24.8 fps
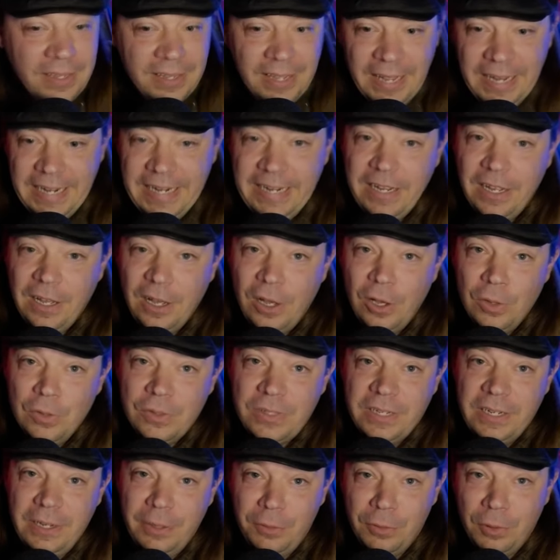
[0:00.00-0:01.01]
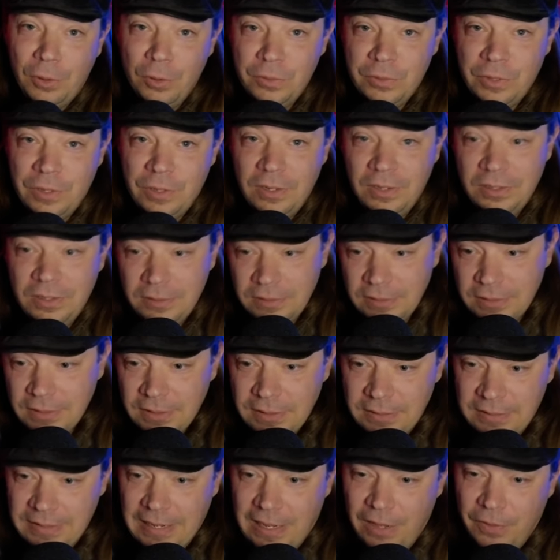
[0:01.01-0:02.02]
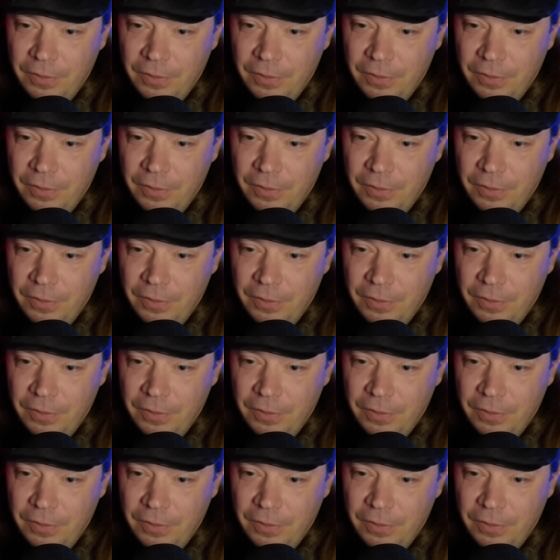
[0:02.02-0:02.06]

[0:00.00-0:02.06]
And he goes and he throws it down